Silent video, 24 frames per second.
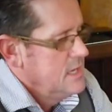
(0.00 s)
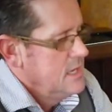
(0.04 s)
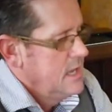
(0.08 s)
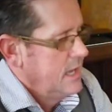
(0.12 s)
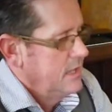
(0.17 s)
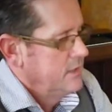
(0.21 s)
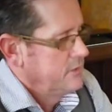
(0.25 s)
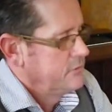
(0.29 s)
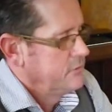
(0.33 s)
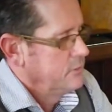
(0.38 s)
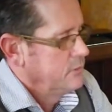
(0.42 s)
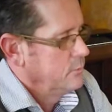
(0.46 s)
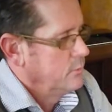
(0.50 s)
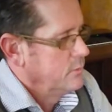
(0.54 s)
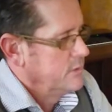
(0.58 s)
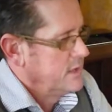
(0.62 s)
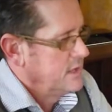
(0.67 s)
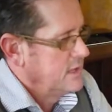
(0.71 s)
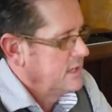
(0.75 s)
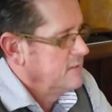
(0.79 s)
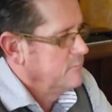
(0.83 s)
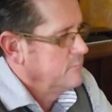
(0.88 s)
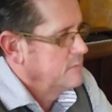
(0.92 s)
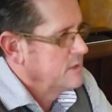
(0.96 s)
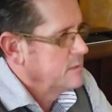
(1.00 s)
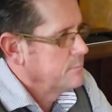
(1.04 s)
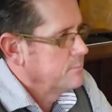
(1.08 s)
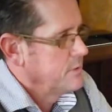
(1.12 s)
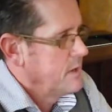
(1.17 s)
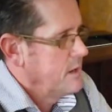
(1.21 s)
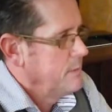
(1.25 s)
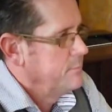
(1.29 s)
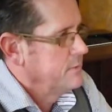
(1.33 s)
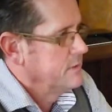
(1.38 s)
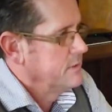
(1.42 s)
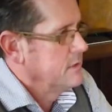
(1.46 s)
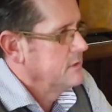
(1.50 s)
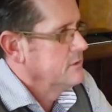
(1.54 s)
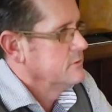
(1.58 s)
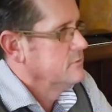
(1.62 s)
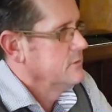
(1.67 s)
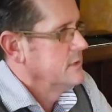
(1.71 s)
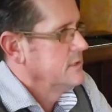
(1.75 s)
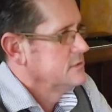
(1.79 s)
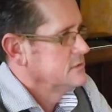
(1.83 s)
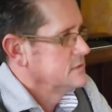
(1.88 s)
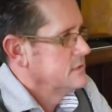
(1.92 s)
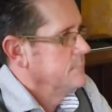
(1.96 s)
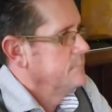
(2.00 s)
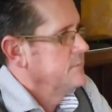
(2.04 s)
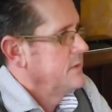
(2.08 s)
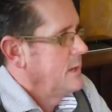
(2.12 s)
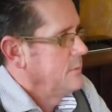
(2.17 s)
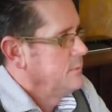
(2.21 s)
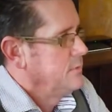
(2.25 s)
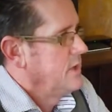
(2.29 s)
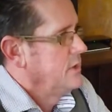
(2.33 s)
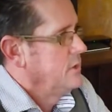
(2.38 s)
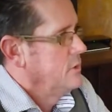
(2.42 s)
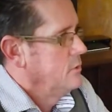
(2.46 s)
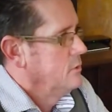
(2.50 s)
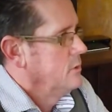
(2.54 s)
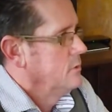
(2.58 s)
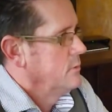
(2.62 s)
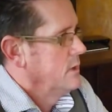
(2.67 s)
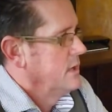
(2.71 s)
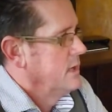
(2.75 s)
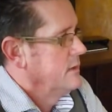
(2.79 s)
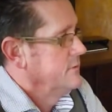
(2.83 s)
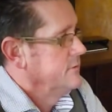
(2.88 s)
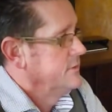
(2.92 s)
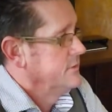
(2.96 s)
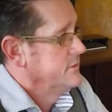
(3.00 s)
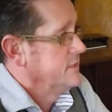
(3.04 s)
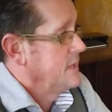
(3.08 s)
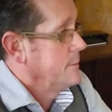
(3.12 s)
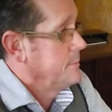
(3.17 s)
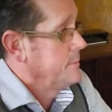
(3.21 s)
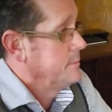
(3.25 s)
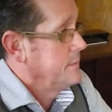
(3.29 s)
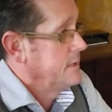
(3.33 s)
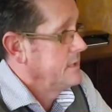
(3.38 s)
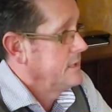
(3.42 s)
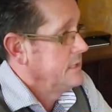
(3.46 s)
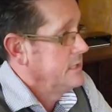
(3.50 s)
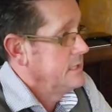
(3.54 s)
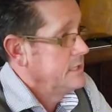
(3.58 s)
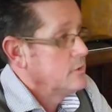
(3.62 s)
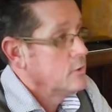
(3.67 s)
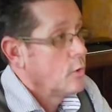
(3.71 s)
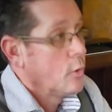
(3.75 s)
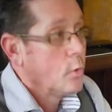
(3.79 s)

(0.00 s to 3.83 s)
And so when they give me the property address, sometimes I know it right off the top of my head,